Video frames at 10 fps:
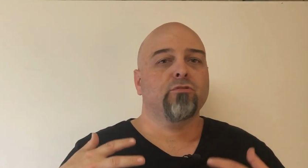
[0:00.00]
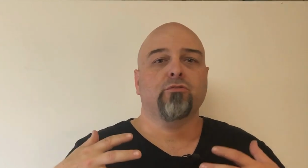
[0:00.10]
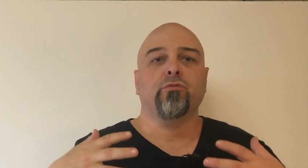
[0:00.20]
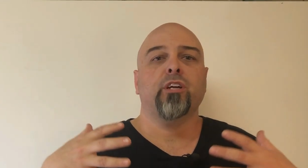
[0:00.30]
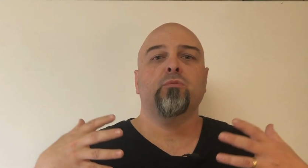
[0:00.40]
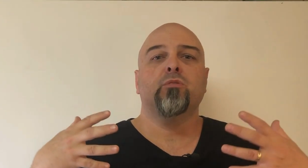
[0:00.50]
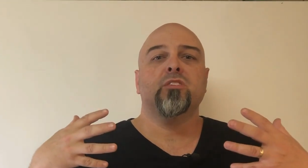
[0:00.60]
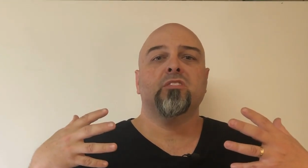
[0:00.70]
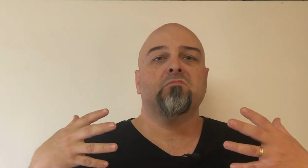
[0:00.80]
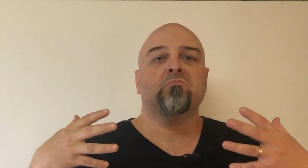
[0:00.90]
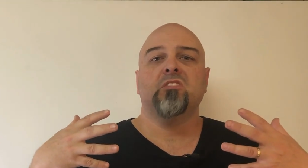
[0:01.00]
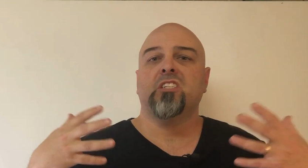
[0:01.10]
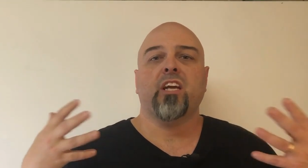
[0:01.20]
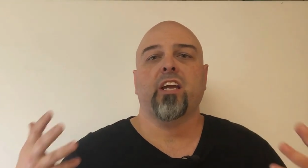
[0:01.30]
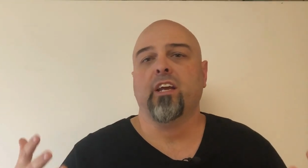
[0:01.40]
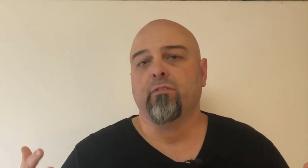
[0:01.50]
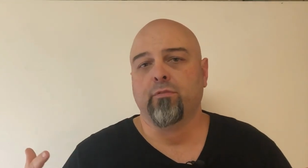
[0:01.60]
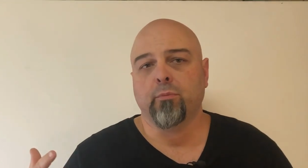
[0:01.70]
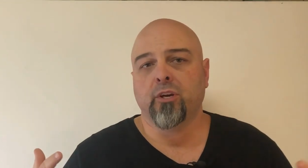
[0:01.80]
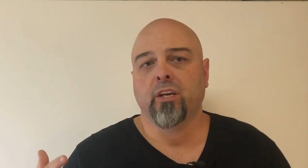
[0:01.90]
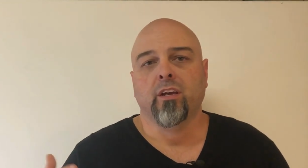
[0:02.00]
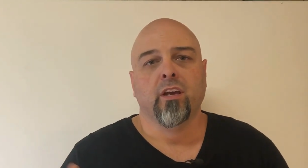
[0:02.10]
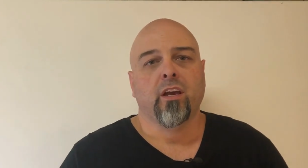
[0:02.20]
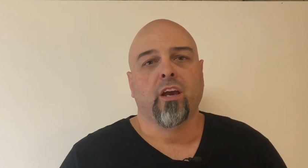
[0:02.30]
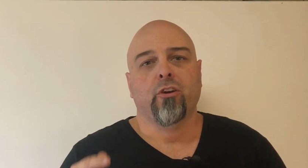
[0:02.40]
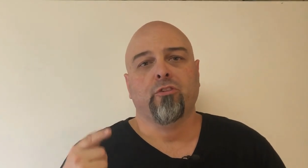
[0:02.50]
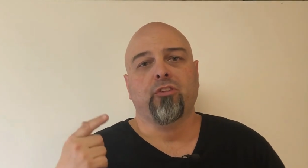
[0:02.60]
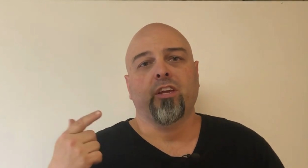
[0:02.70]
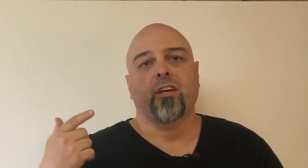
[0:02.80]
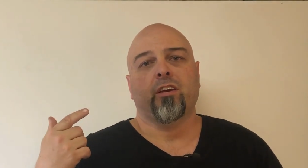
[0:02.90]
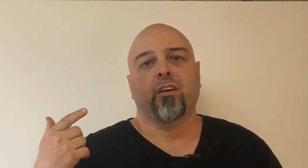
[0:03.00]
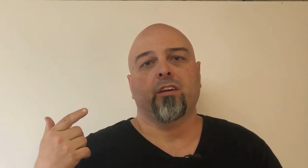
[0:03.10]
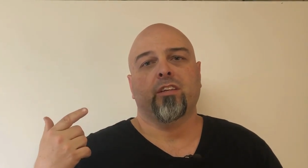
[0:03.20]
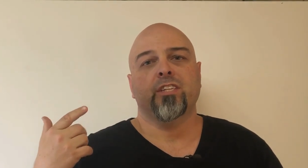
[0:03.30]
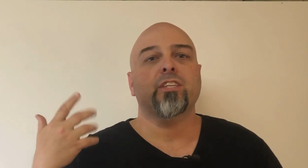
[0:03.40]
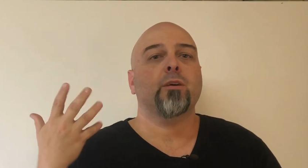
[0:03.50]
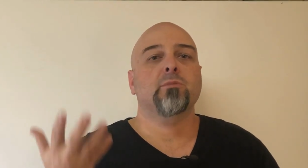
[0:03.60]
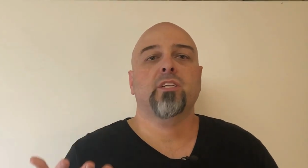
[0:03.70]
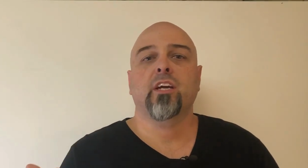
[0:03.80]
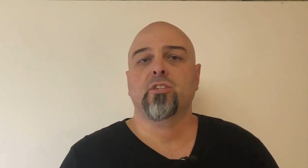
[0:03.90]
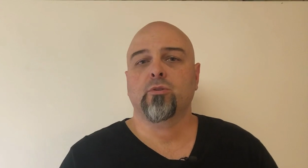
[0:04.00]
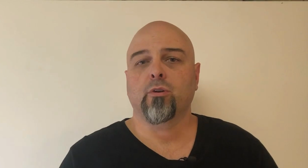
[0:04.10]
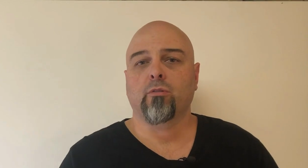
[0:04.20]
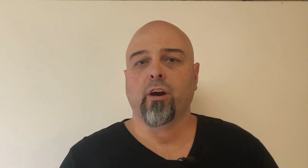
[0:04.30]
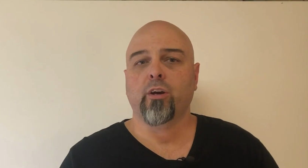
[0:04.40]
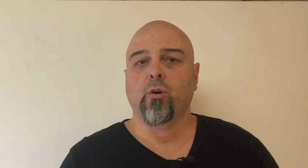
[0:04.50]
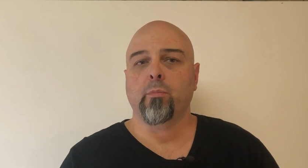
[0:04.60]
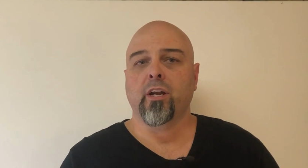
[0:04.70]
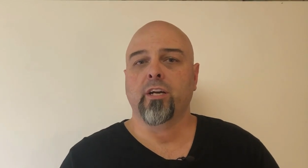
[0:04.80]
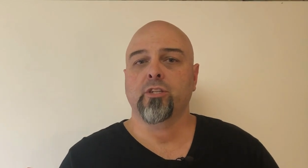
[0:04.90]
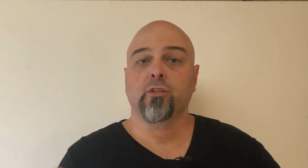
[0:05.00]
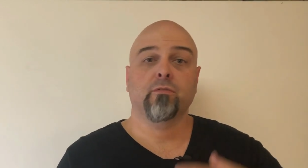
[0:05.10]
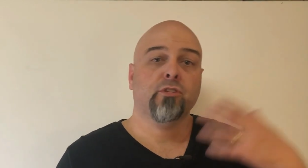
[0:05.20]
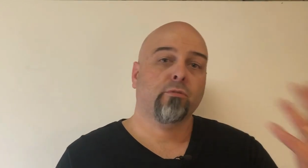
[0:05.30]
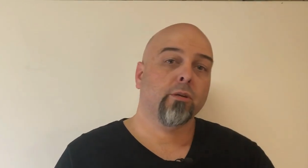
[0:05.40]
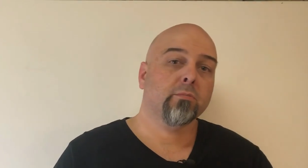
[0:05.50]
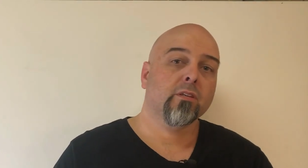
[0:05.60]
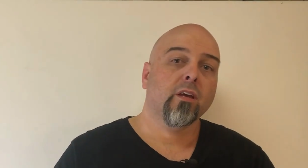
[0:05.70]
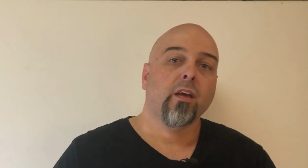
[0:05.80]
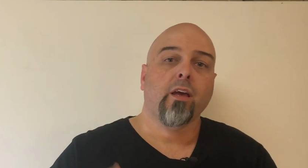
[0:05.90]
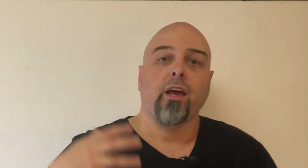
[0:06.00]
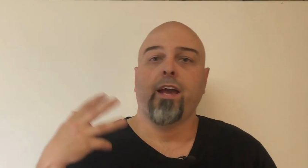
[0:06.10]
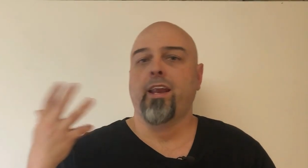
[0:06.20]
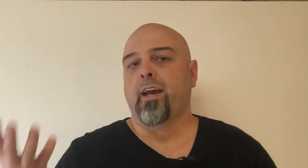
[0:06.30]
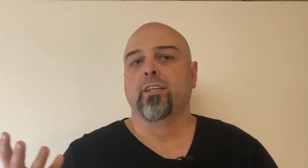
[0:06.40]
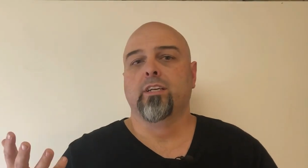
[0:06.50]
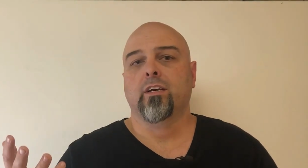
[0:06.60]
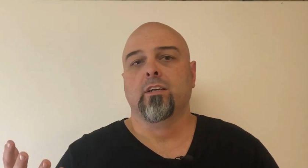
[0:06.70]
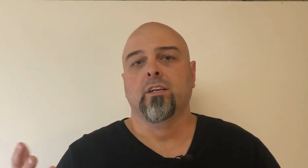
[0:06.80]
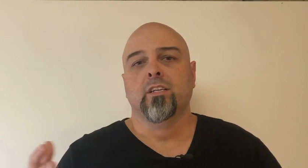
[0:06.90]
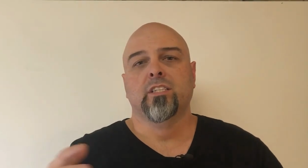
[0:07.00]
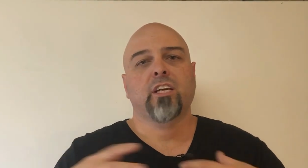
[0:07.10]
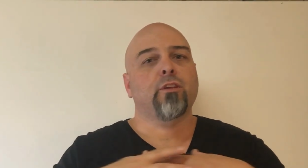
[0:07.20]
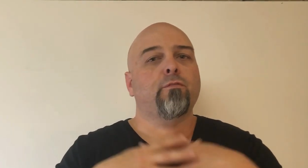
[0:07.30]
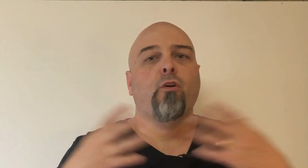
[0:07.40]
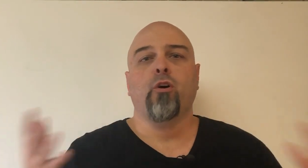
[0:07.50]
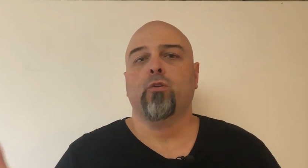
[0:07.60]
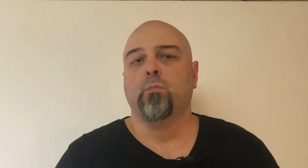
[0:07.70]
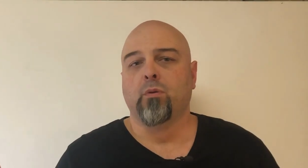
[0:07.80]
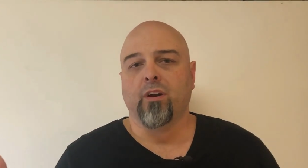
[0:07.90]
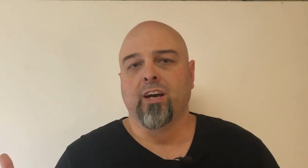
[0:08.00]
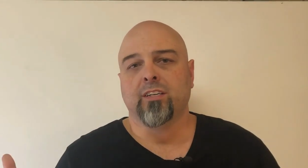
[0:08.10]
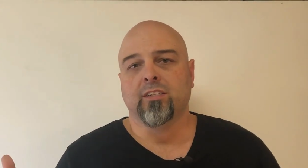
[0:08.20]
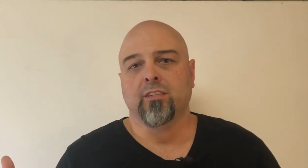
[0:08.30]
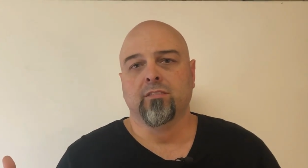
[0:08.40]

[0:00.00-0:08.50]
Dredd was the standout for me. And I think this comes down to a great combination of script and actor to get the final product